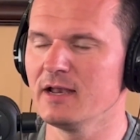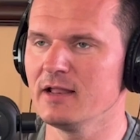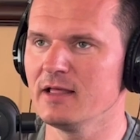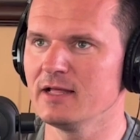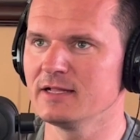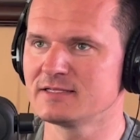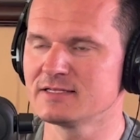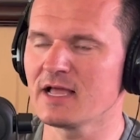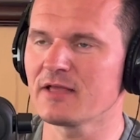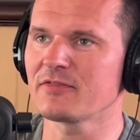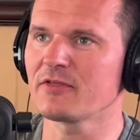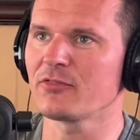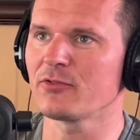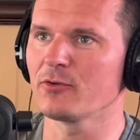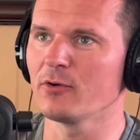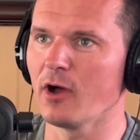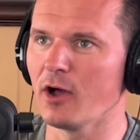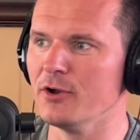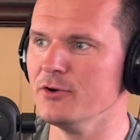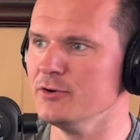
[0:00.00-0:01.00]
it's not that
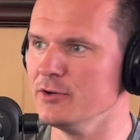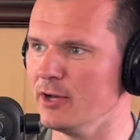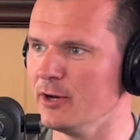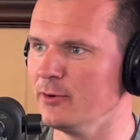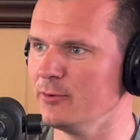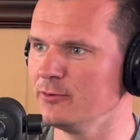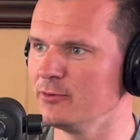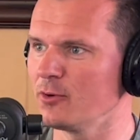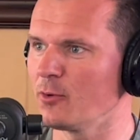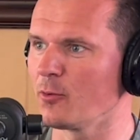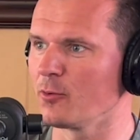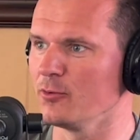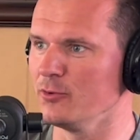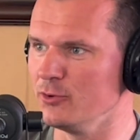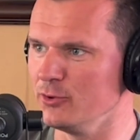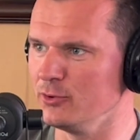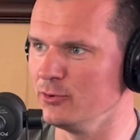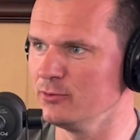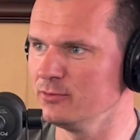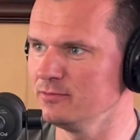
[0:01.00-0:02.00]
they're unknown or
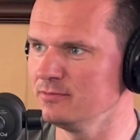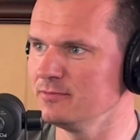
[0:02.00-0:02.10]
new,